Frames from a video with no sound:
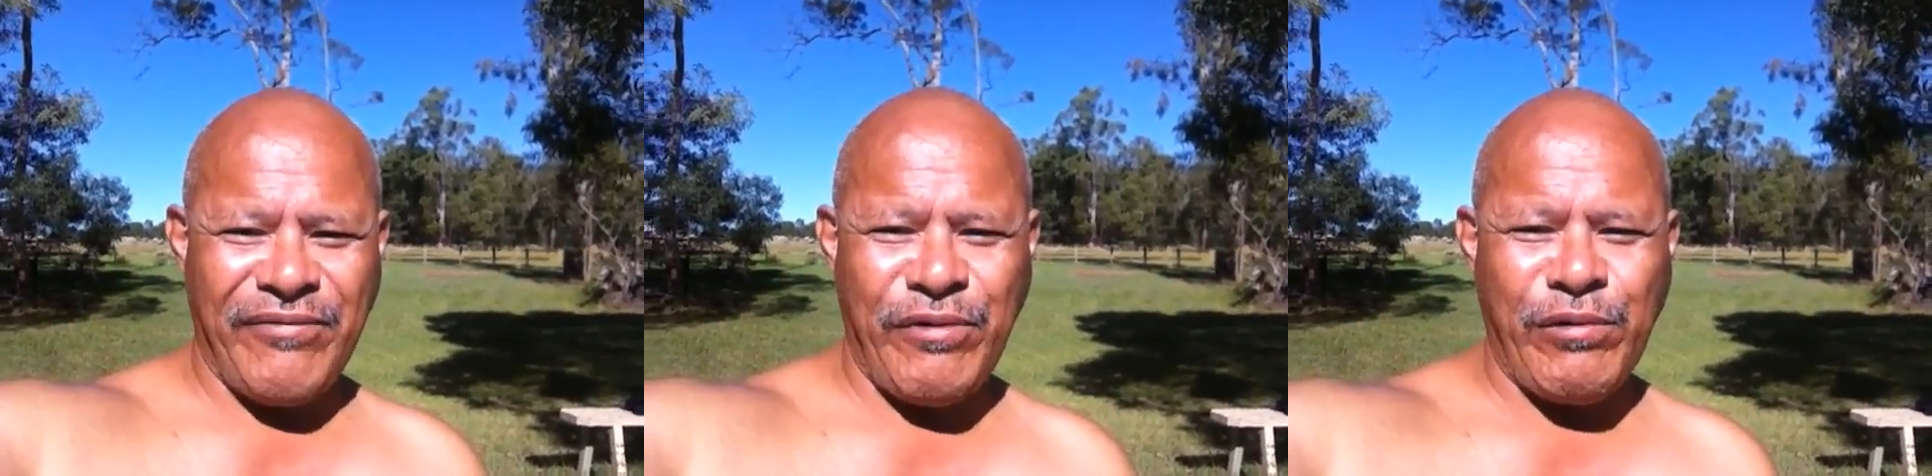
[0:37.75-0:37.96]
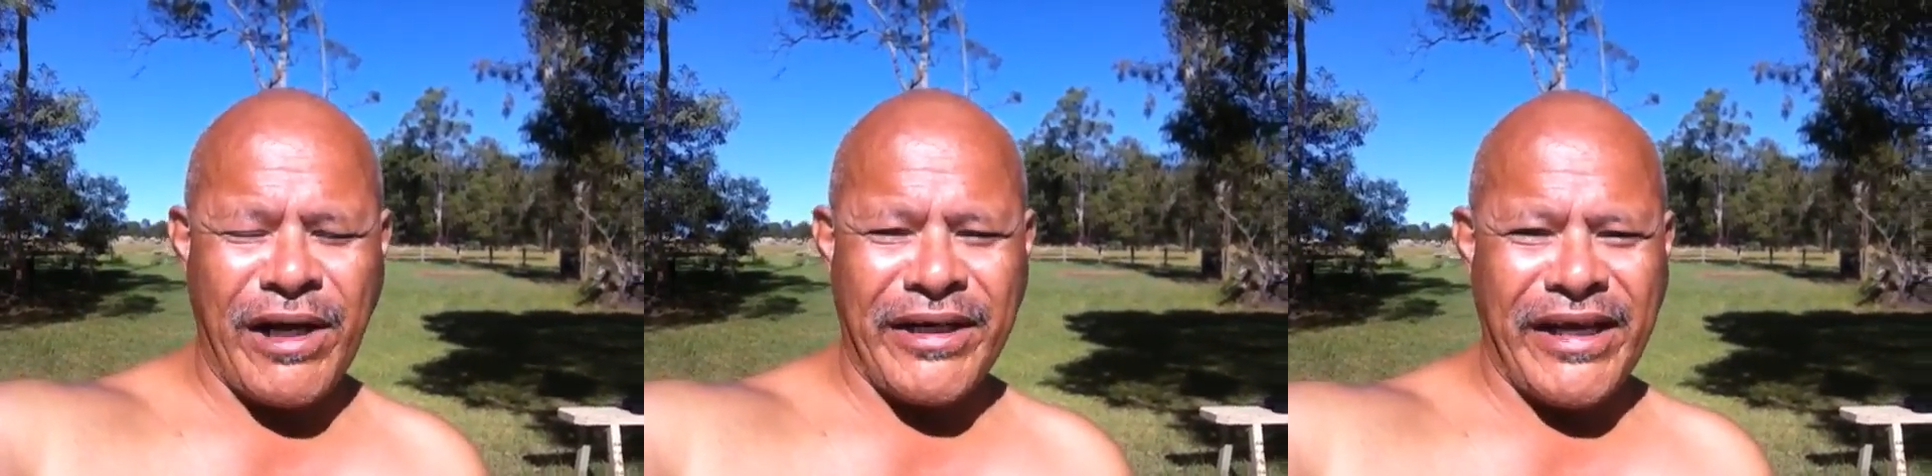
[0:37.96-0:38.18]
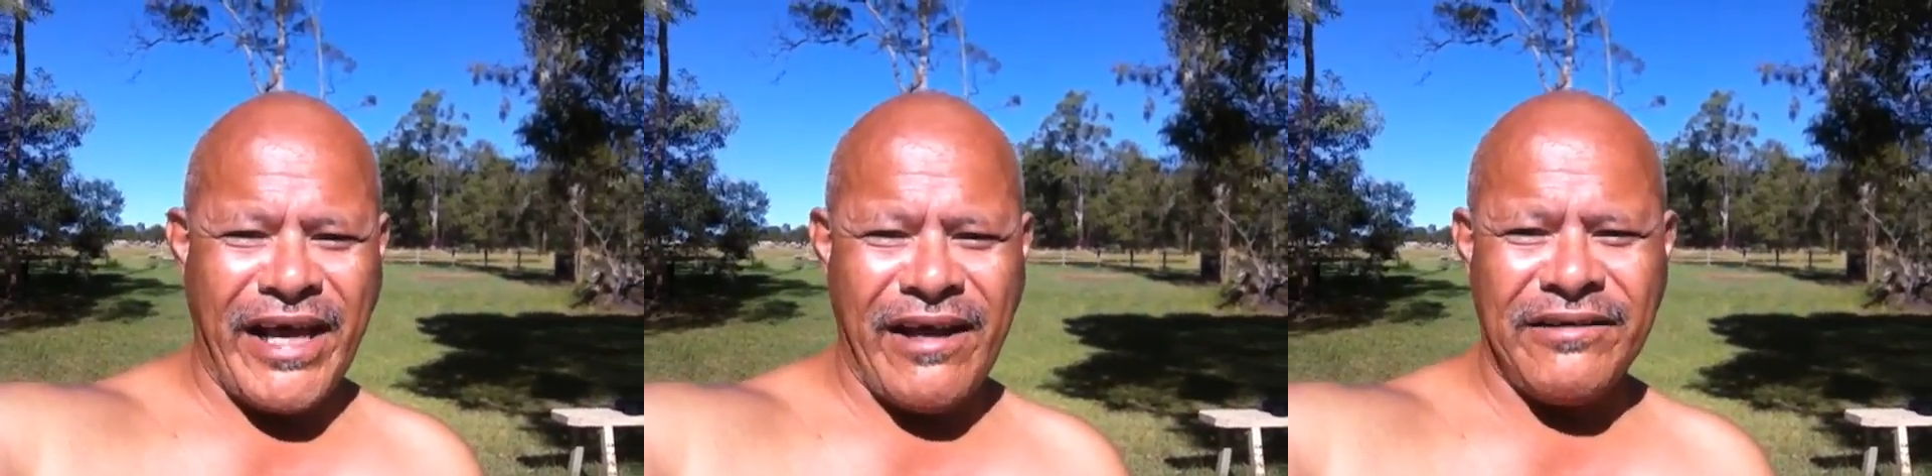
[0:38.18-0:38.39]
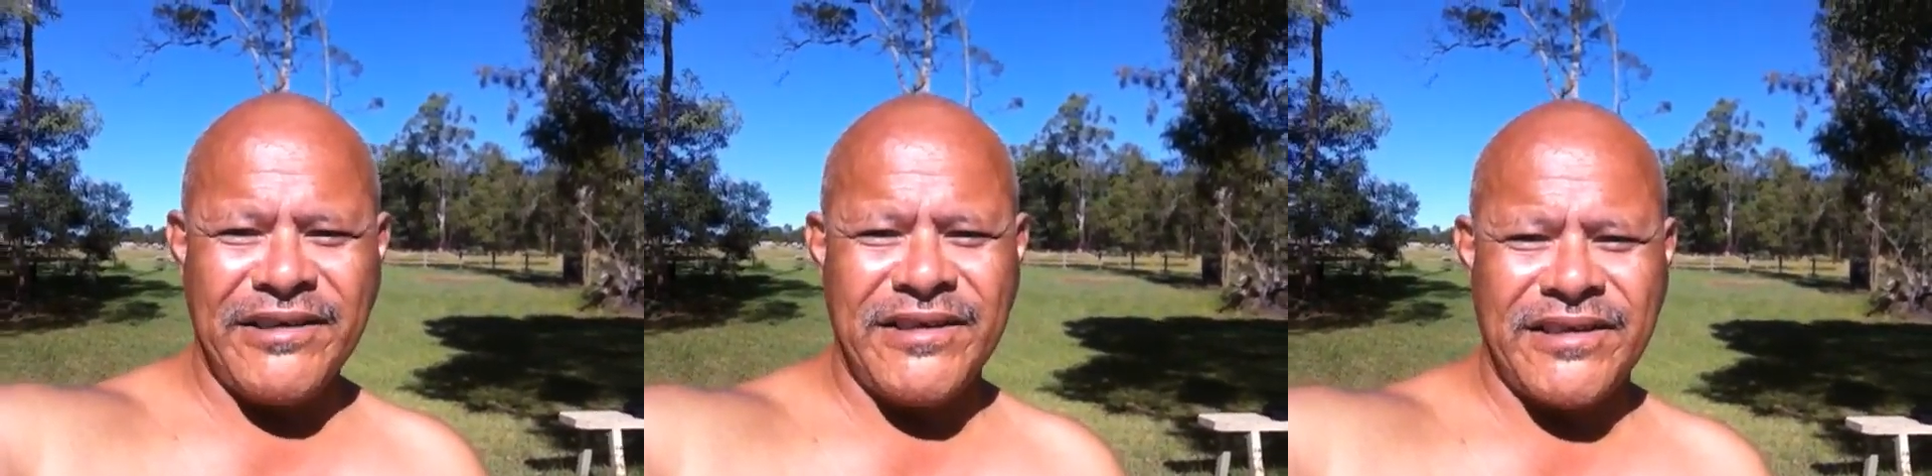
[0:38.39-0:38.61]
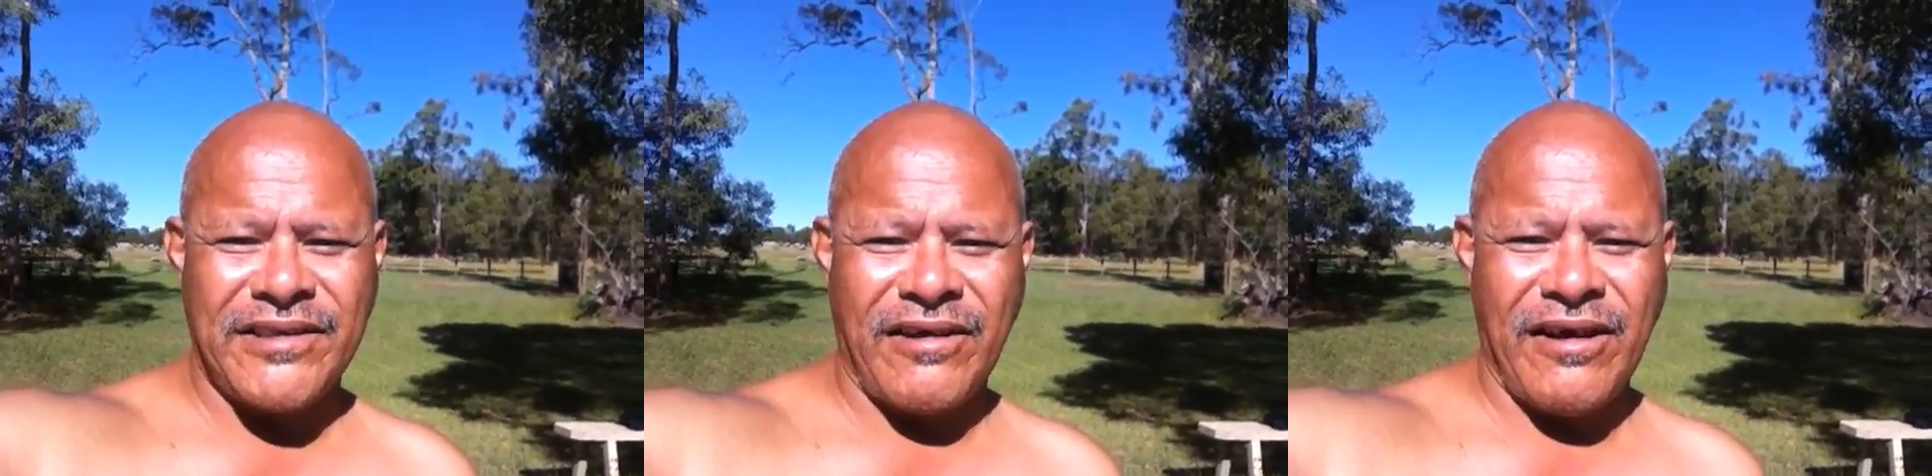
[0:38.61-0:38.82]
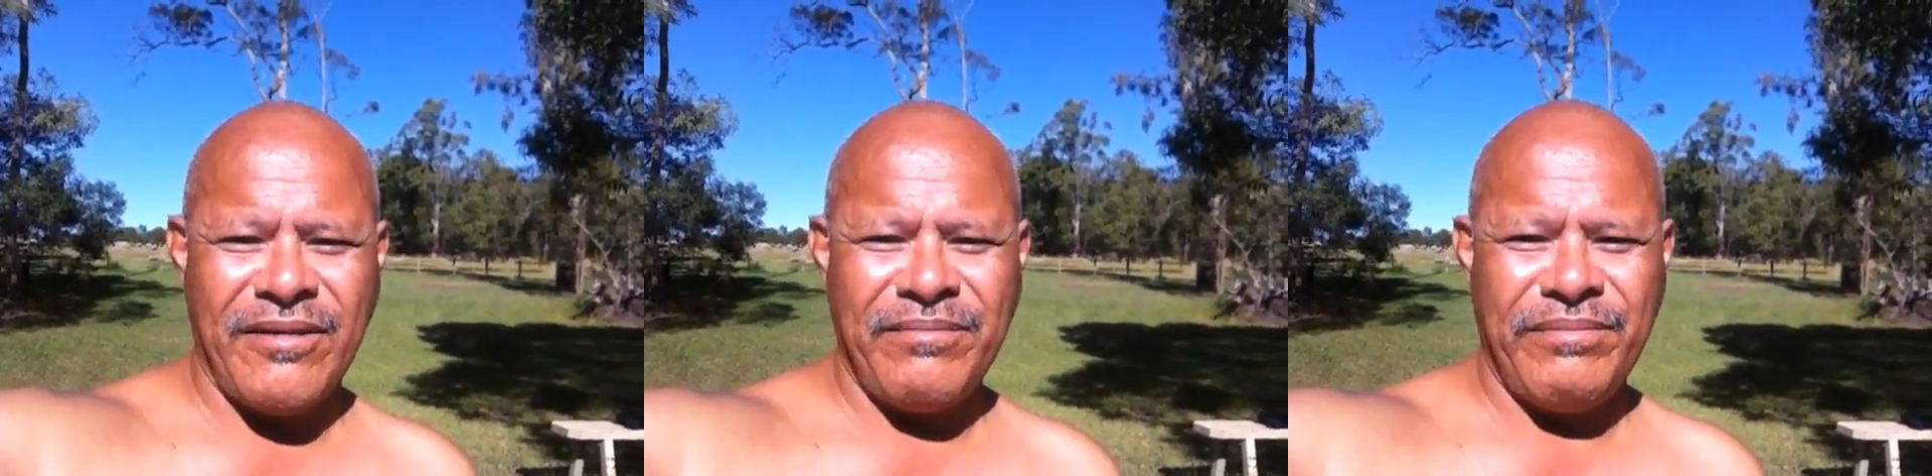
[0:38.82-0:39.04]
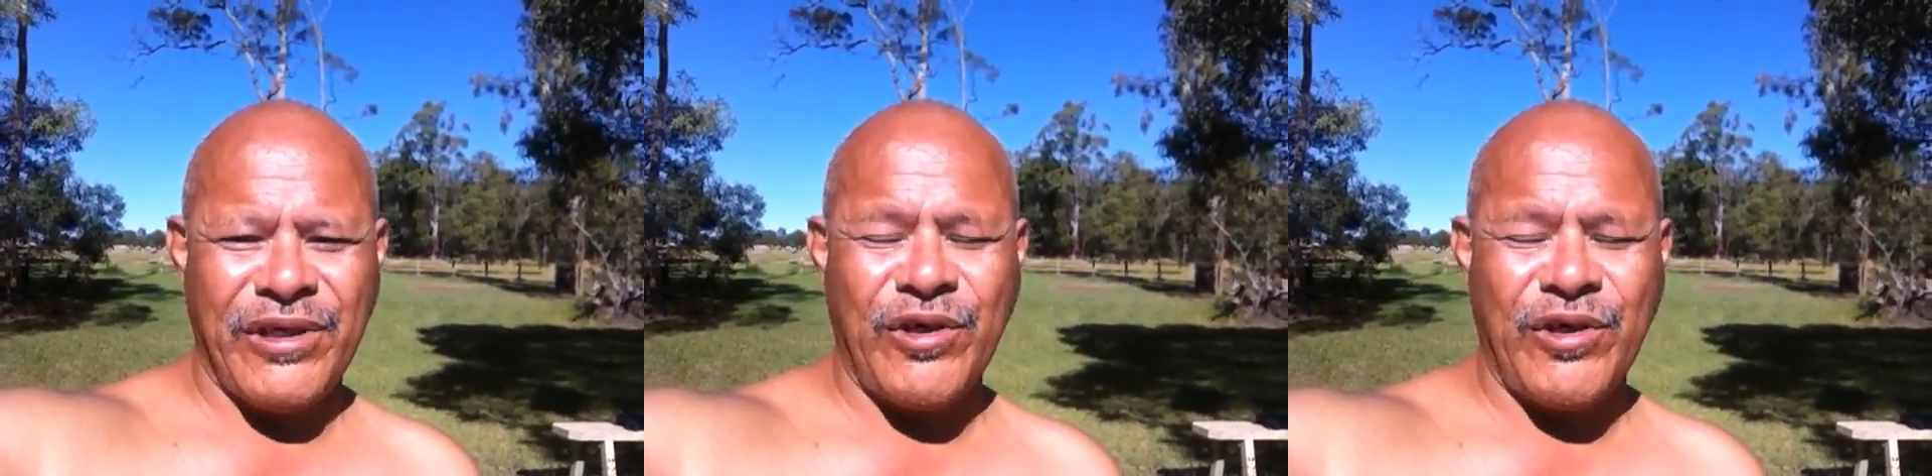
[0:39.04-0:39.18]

everyone else's time,